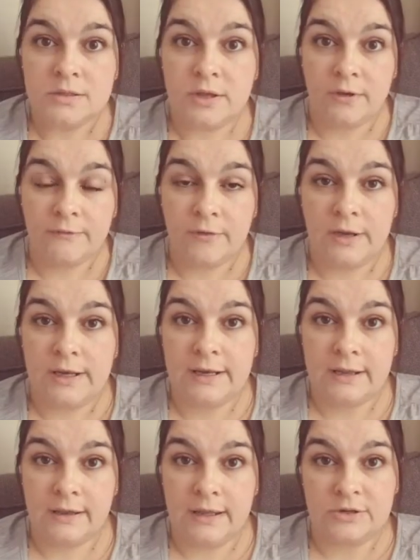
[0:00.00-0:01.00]
So
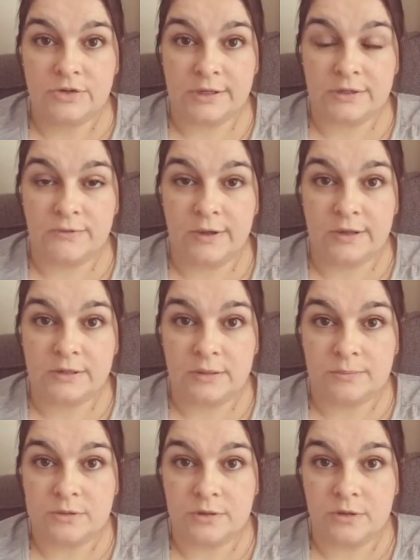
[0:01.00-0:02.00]
finally I get transferred
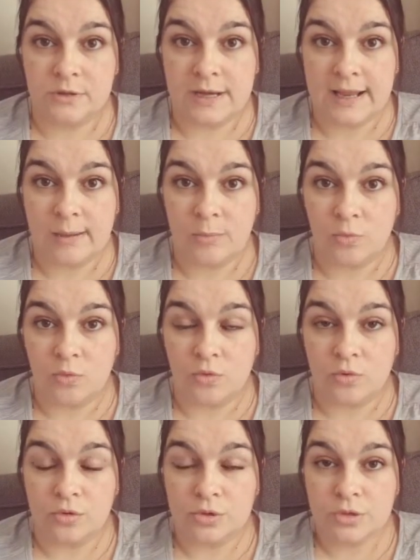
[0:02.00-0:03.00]
up to the labour
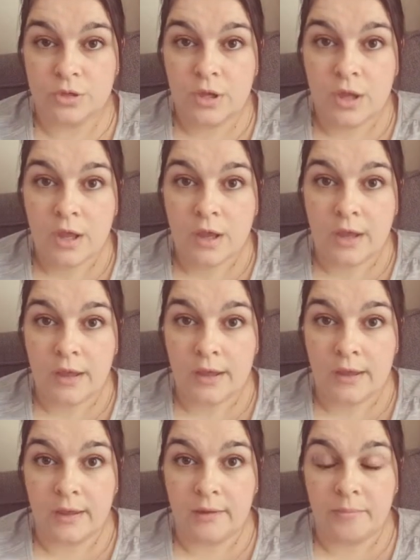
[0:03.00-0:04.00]
ward,
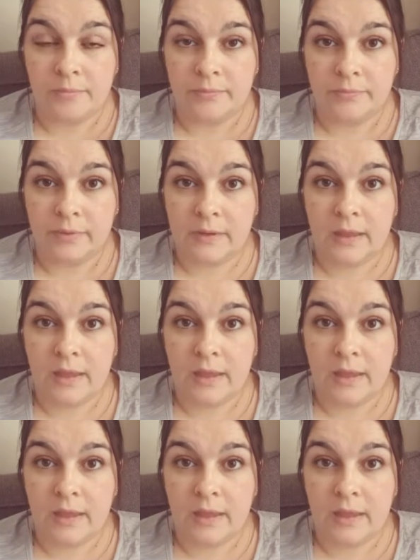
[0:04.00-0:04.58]
and